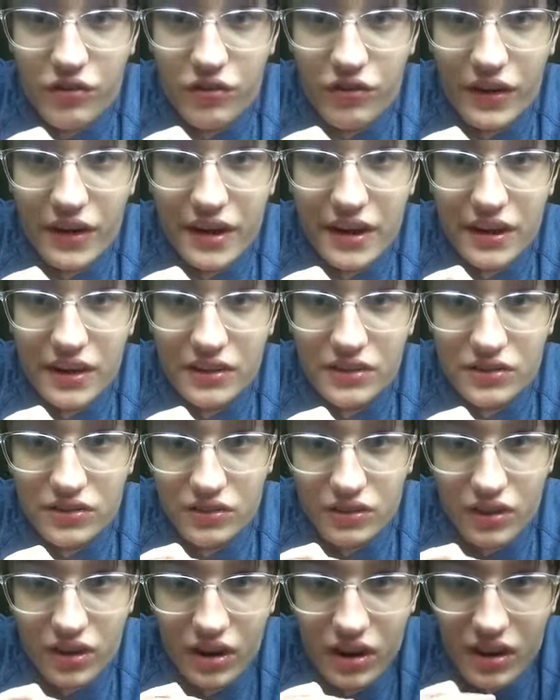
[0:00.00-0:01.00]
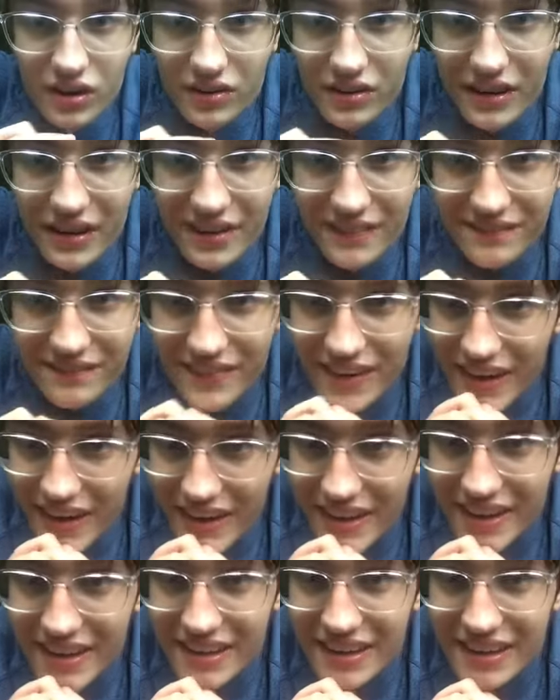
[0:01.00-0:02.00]
freaking long, like,
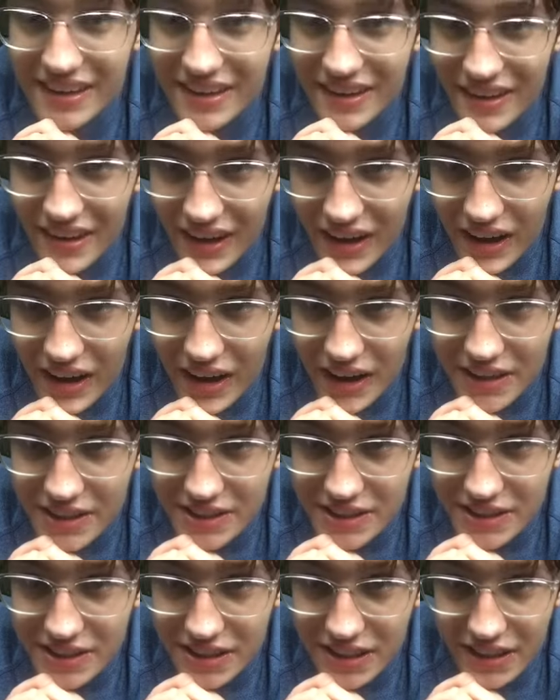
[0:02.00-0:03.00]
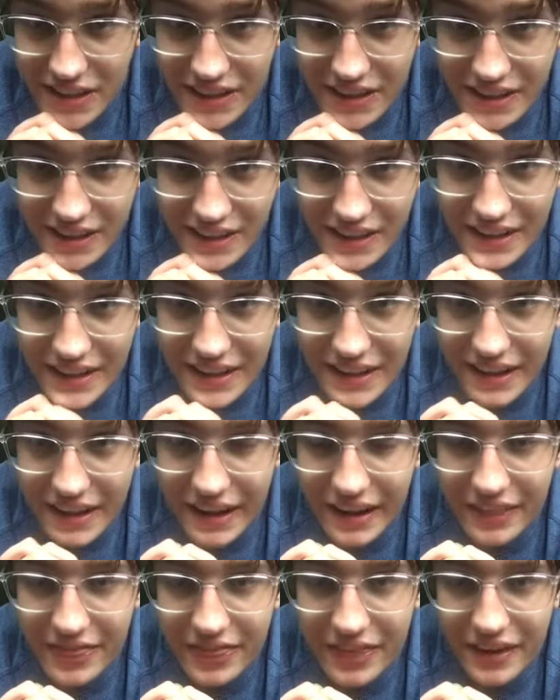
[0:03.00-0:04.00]
my gosh, like,
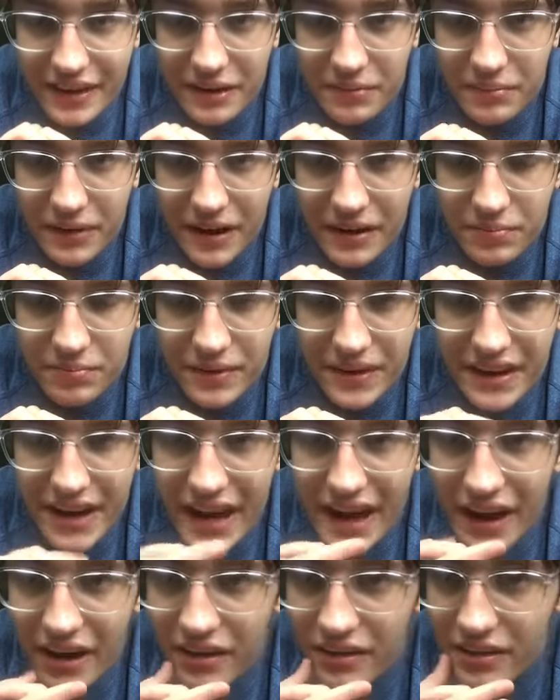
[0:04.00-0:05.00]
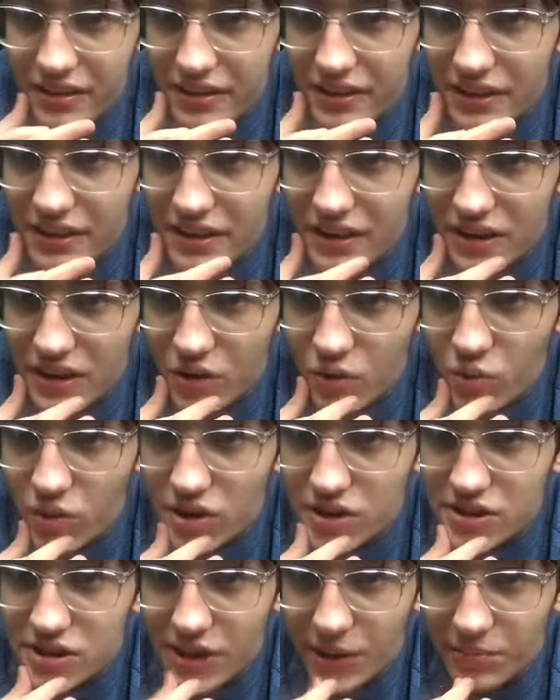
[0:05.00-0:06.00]
I think it might have been out of the queue
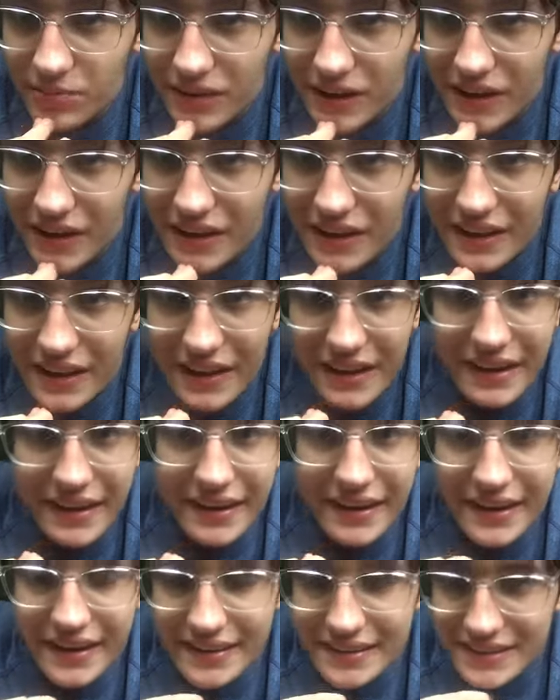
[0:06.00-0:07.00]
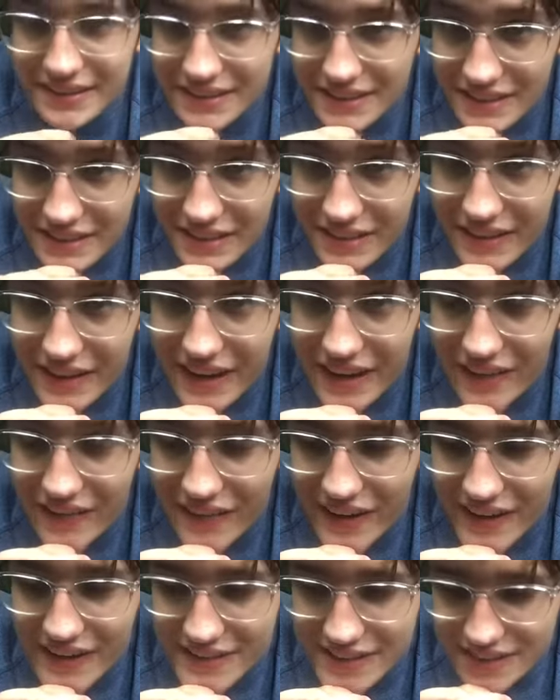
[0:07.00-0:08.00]
or something. And so,
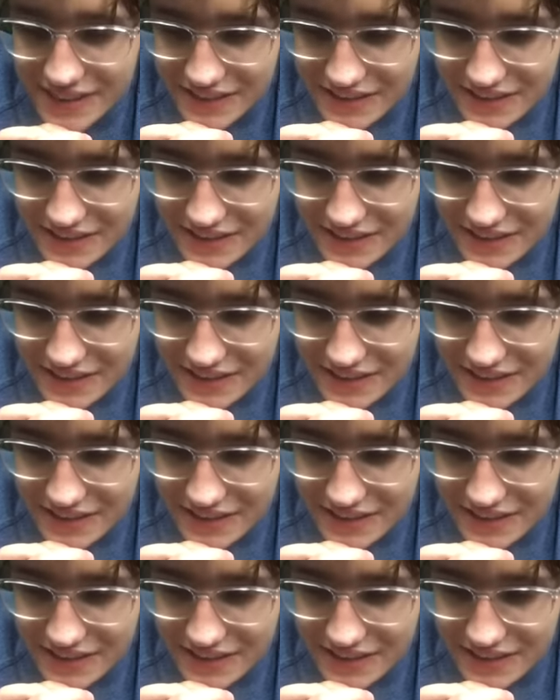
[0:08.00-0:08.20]
anyways,